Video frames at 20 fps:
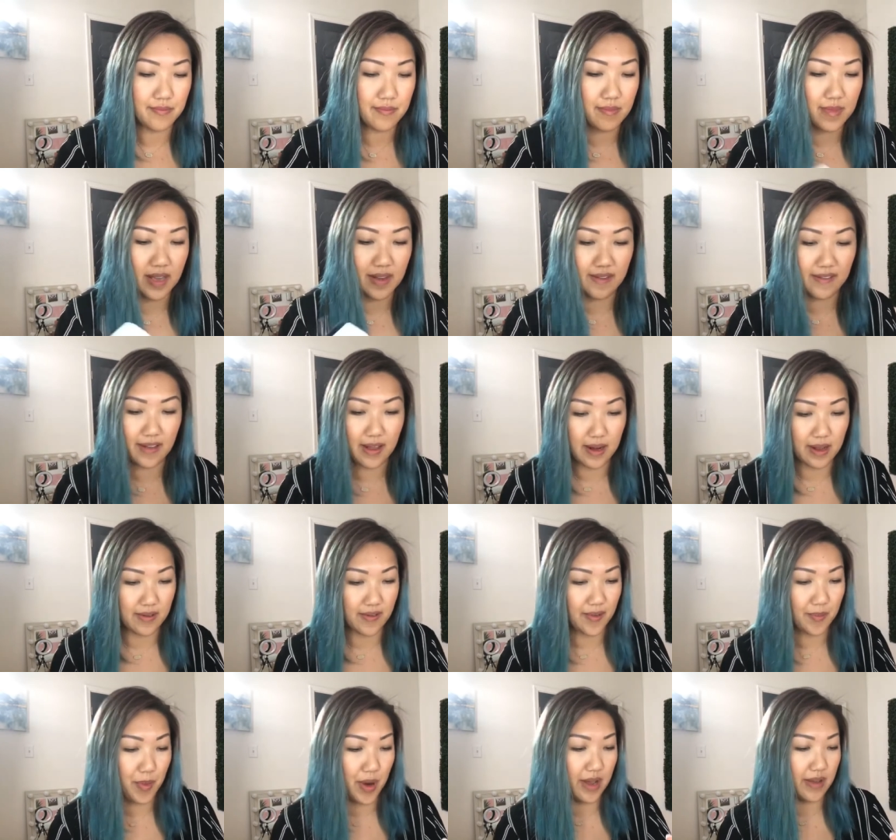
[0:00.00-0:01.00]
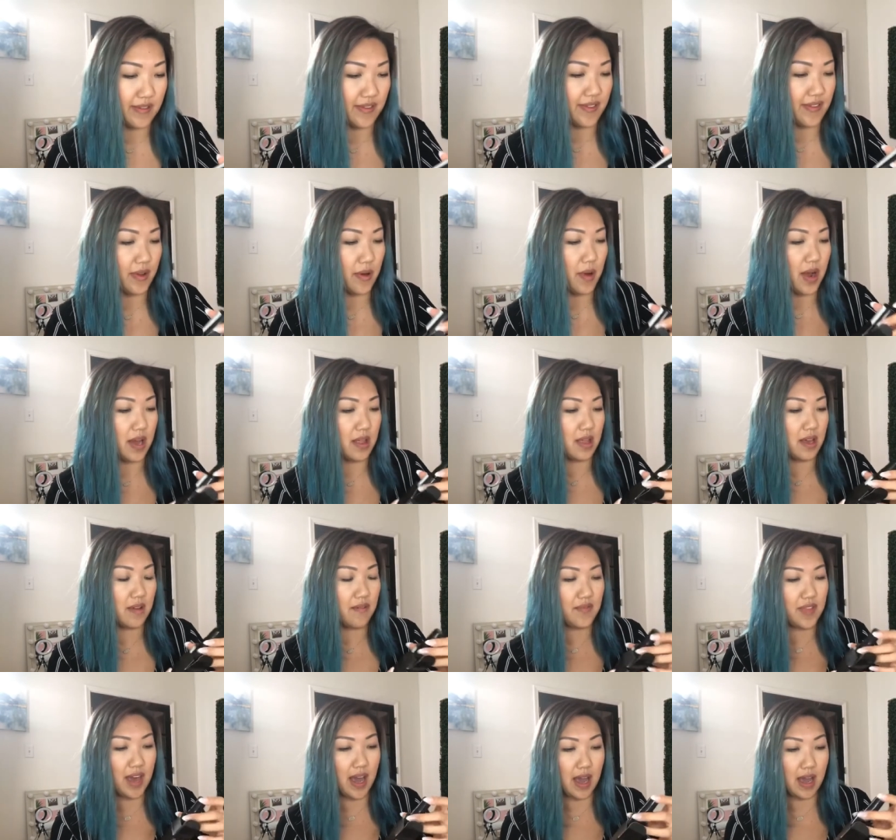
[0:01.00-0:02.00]
setting sprays. So I
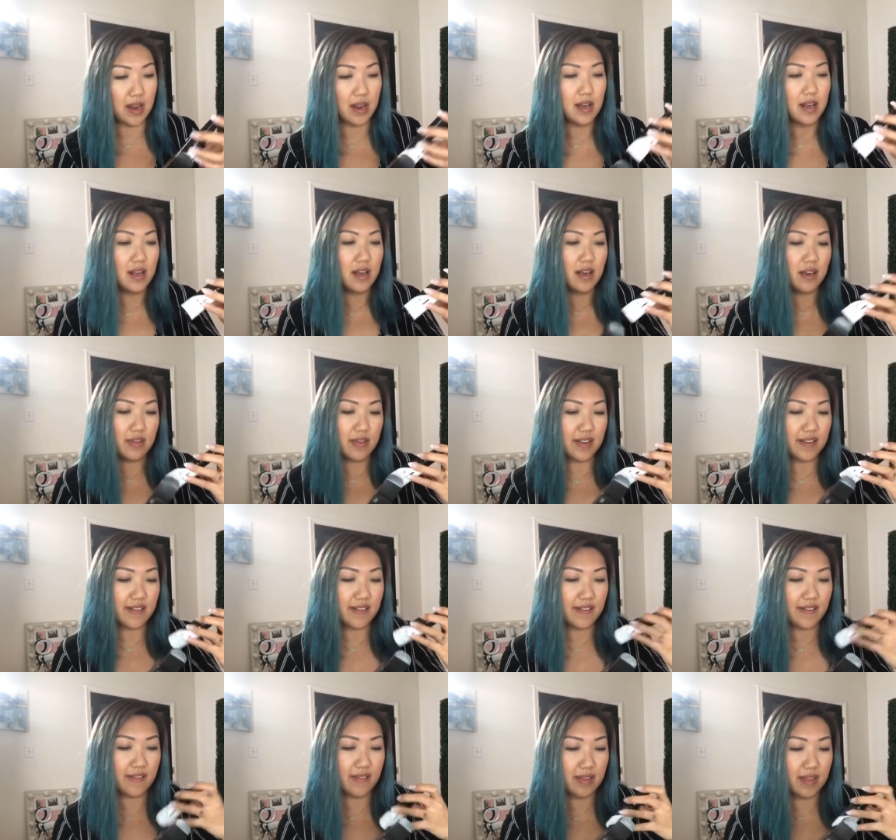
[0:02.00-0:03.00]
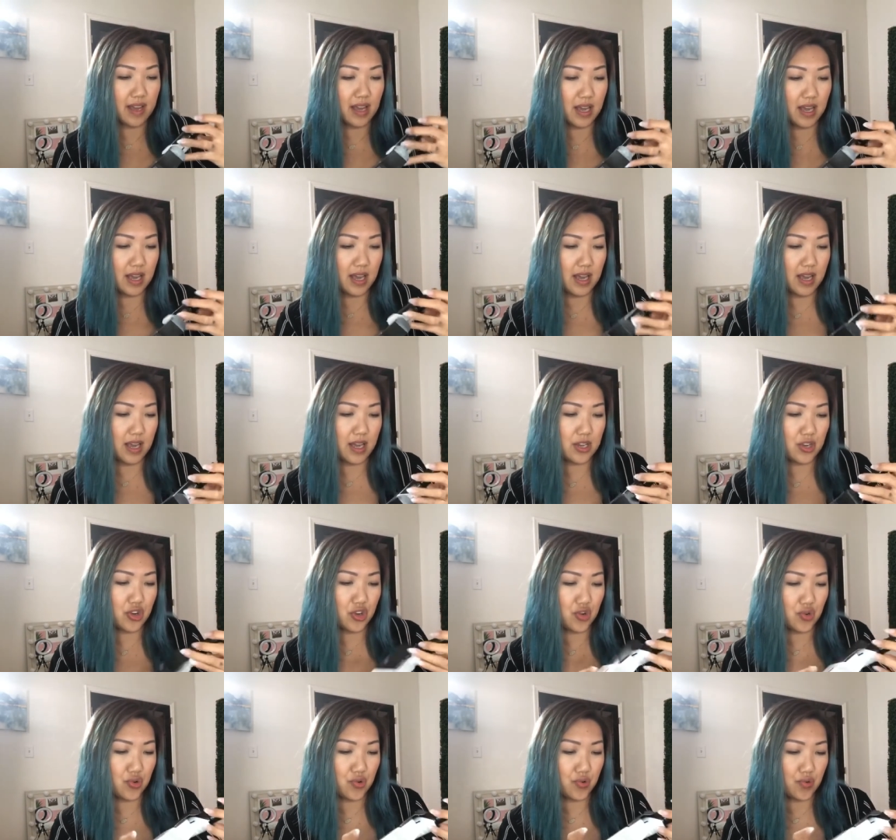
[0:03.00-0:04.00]
love that. This is the
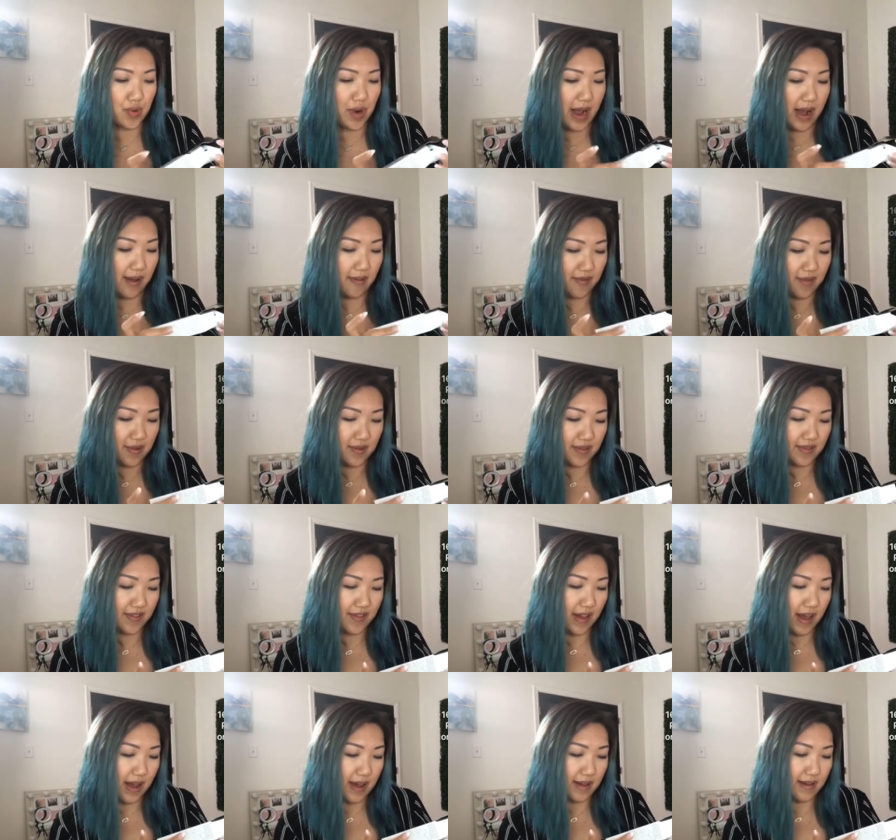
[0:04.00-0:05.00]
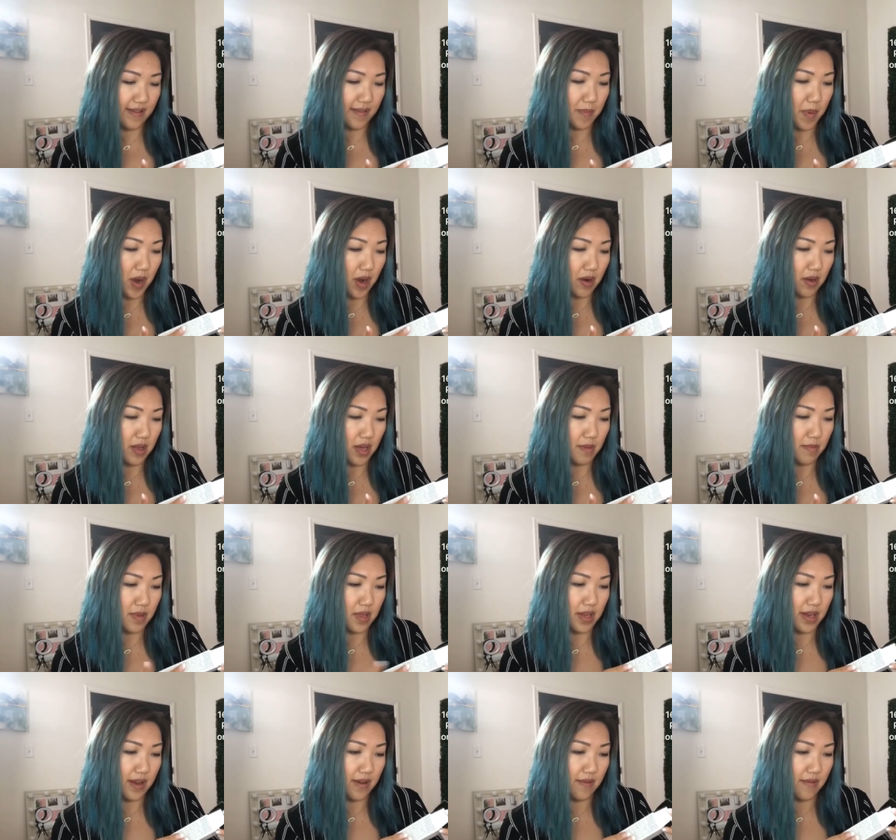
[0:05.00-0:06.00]
travel size bottle, I
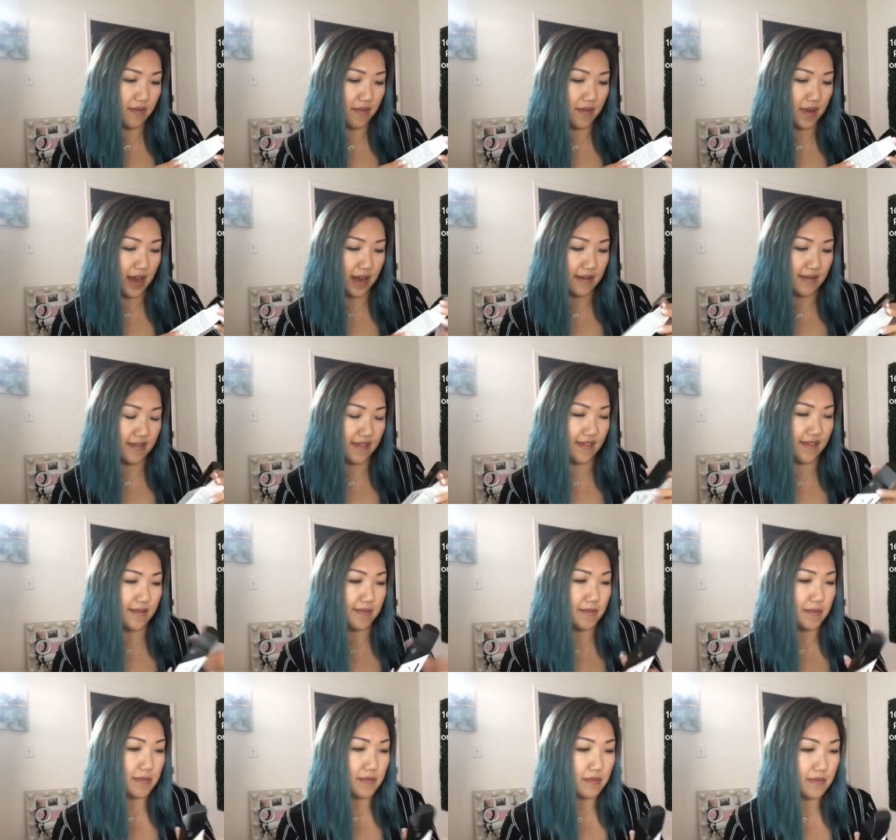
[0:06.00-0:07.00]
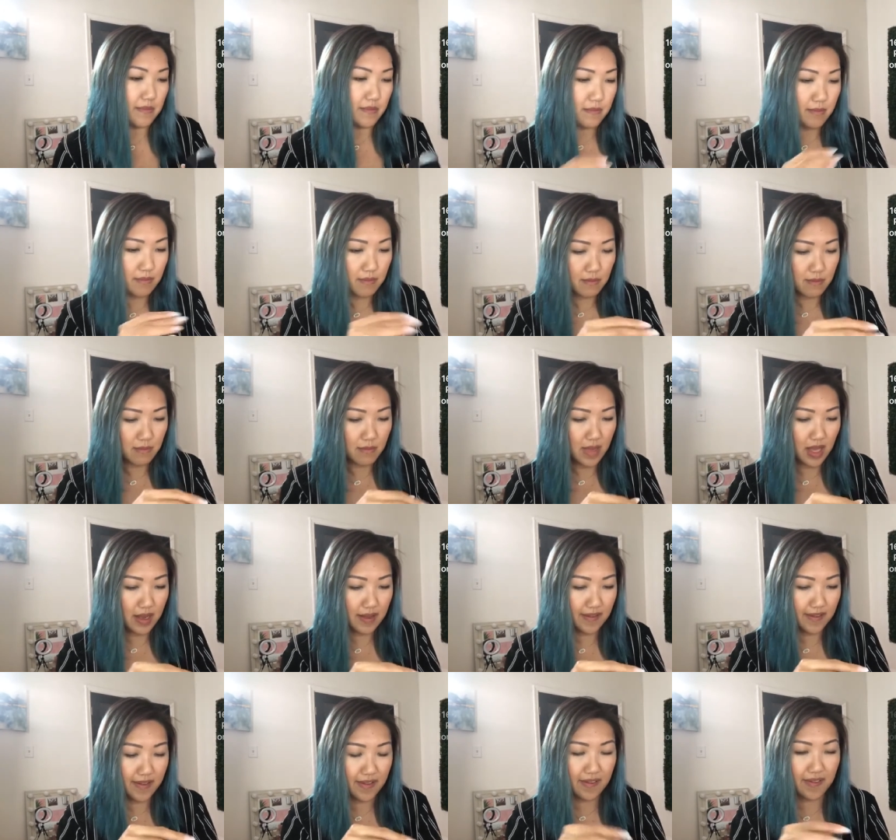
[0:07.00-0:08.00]
believe. Yeah, it's,
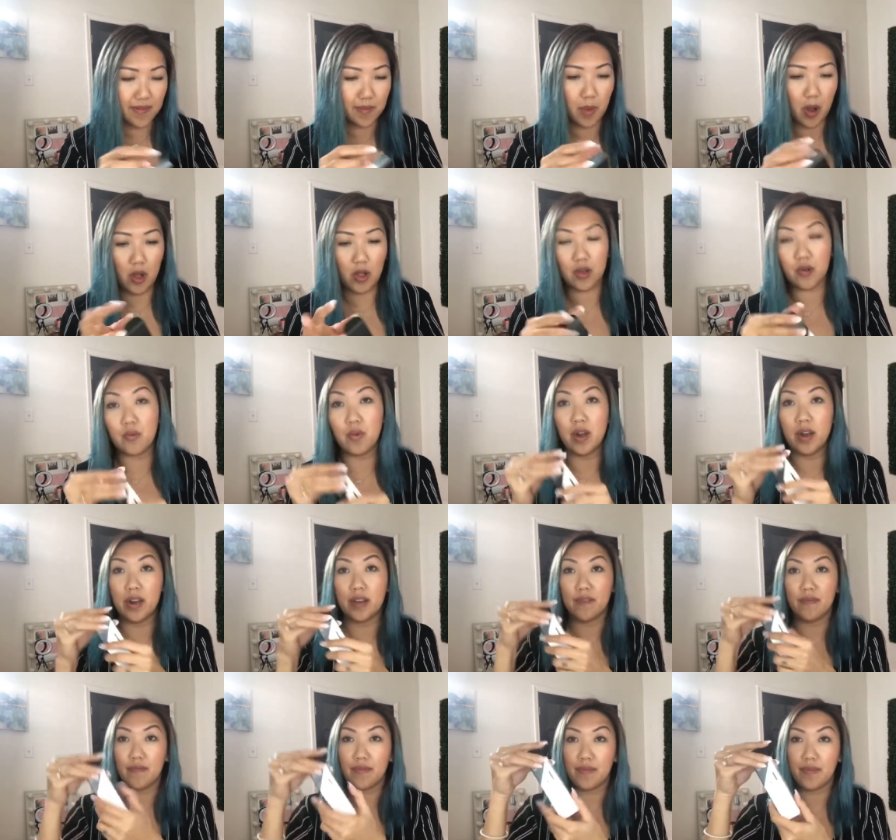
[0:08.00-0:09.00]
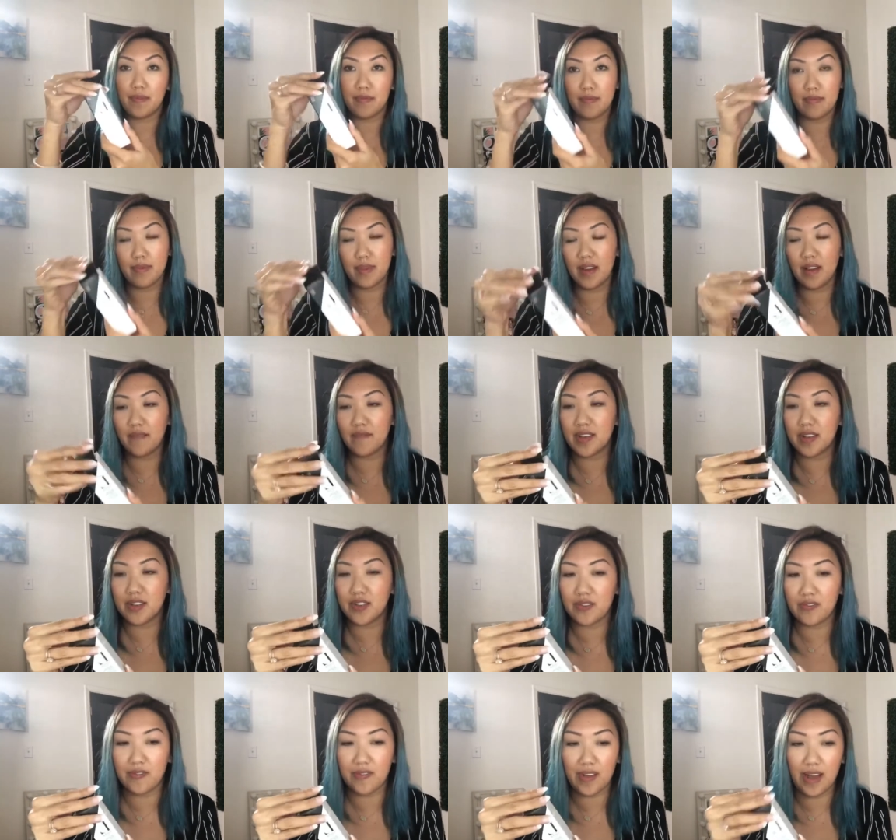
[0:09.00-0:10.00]
it's the smaller one of, of the
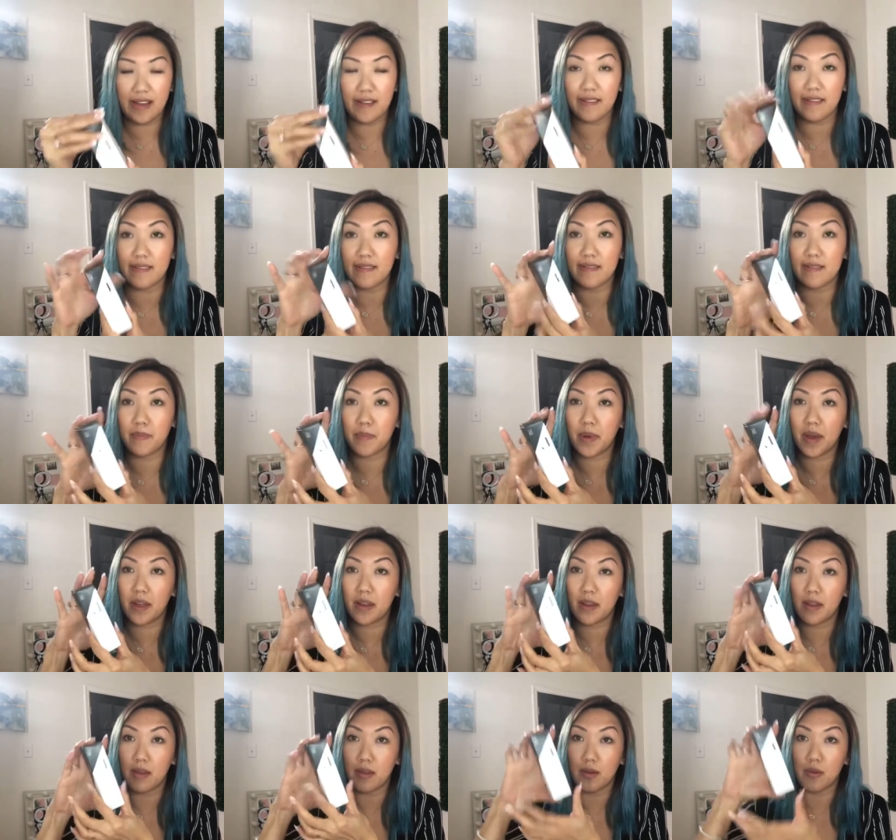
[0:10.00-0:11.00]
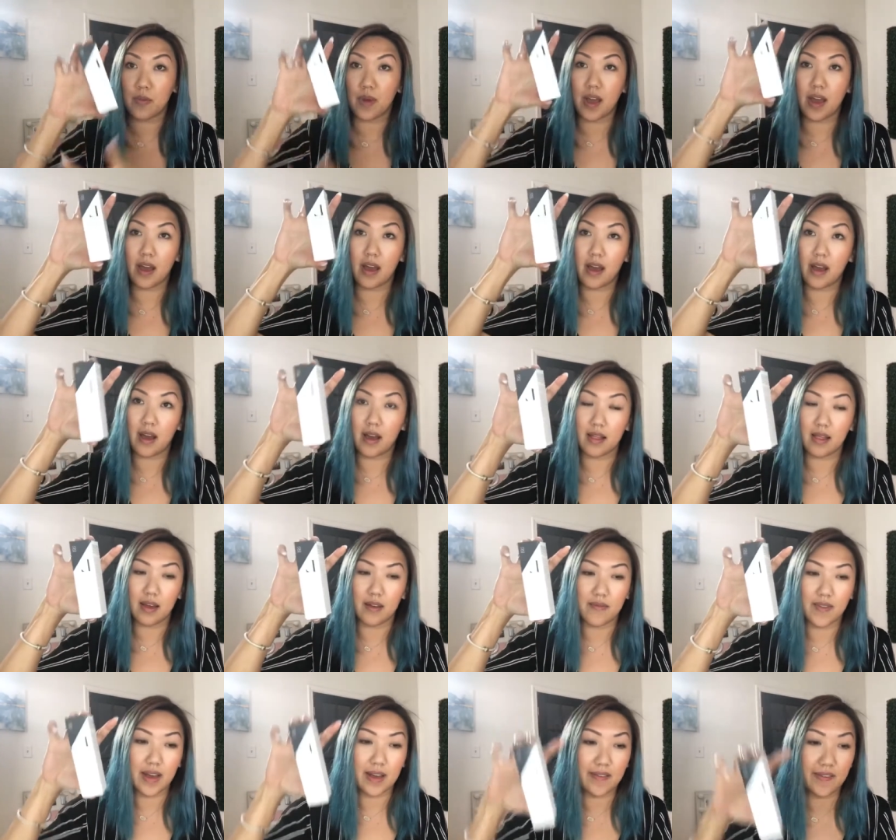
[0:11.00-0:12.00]
two sizes, but either way, I
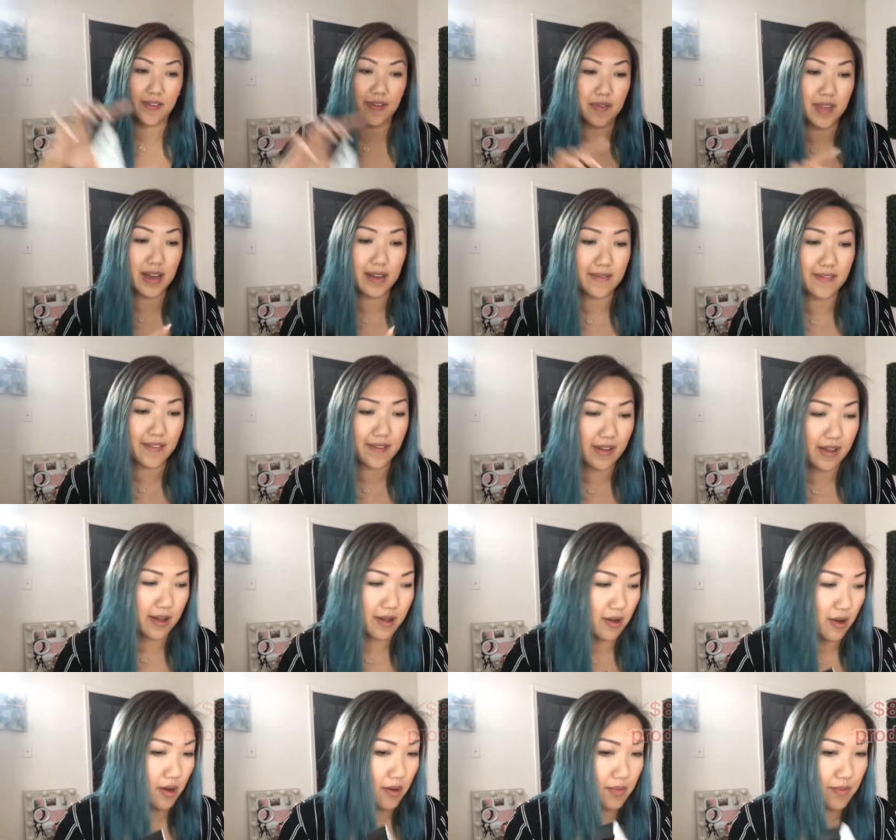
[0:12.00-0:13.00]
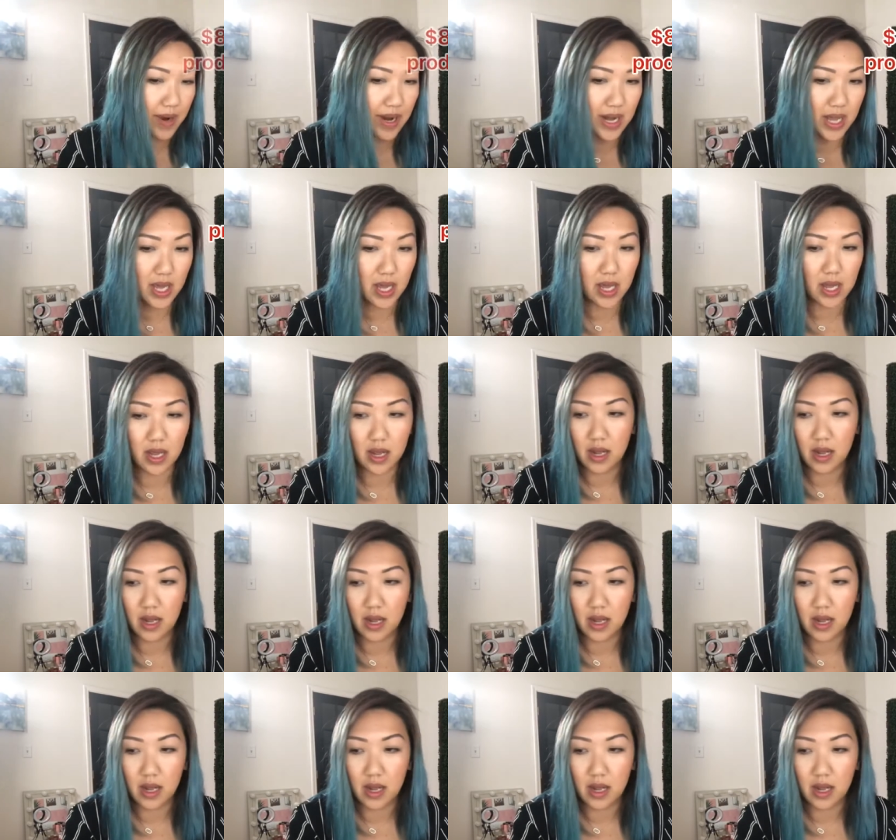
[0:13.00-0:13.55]
love that. So that's like already